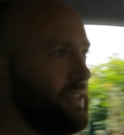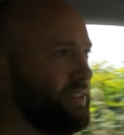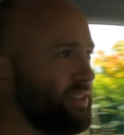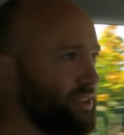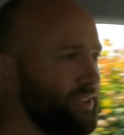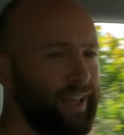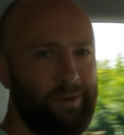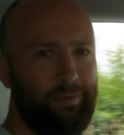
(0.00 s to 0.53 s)
is
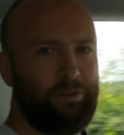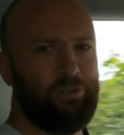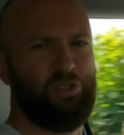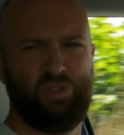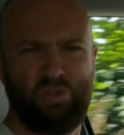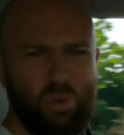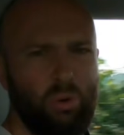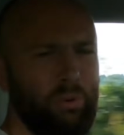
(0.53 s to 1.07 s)
just how much
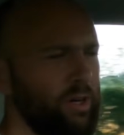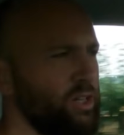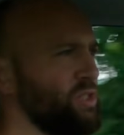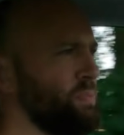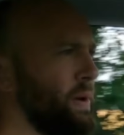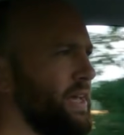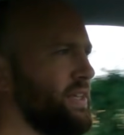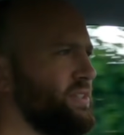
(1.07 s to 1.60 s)
storage
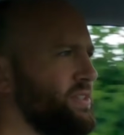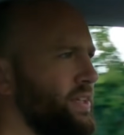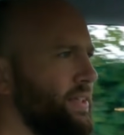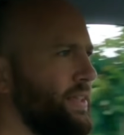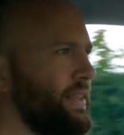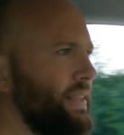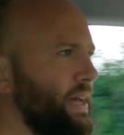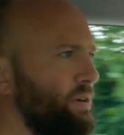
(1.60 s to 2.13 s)
space
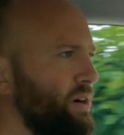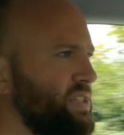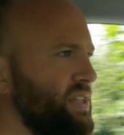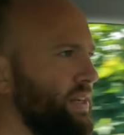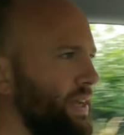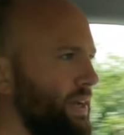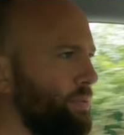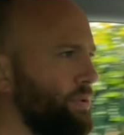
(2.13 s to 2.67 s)
there is
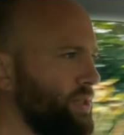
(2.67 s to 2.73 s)
in here,